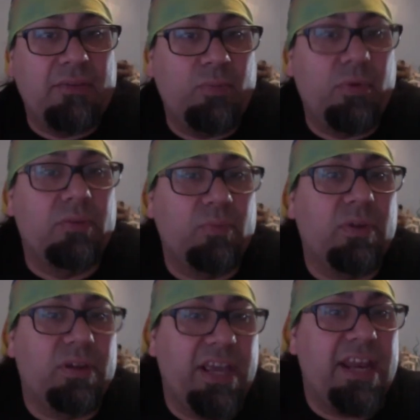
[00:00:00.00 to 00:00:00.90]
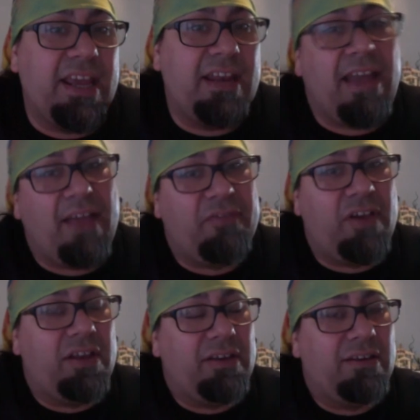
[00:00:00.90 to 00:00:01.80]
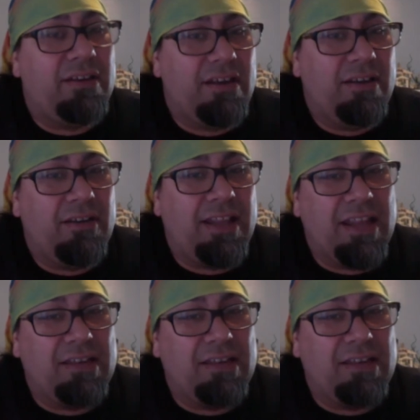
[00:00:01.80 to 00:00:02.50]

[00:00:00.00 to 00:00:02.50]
we'll hit it and have fun, and then